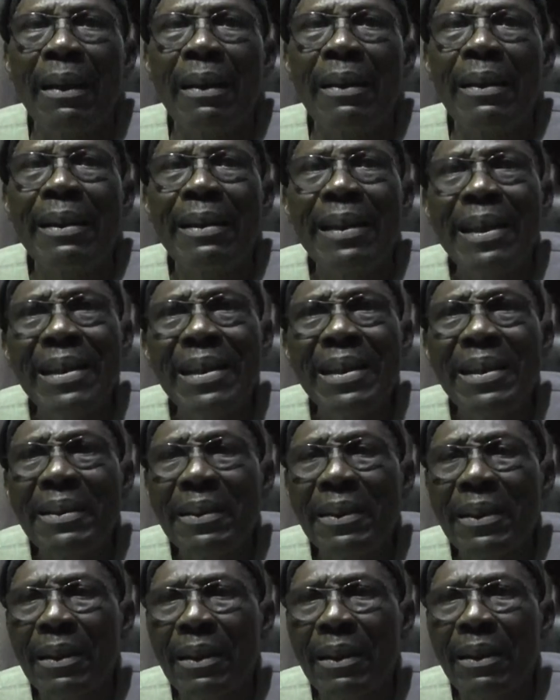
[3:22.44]
The
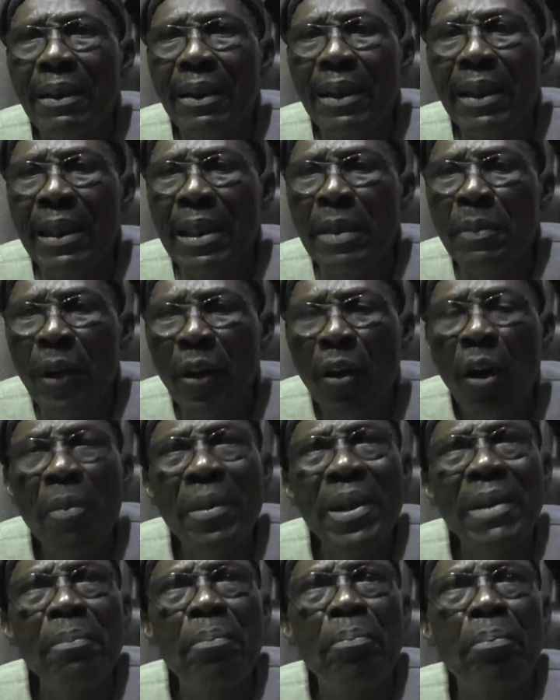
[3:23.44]
reason is
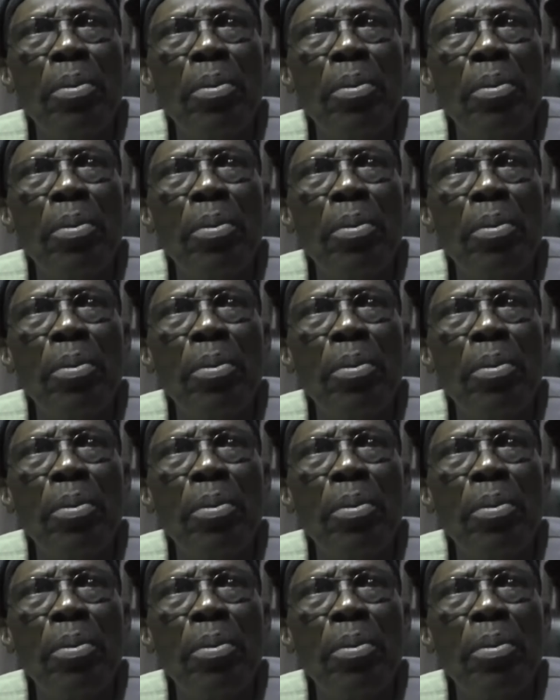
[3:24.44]
becoming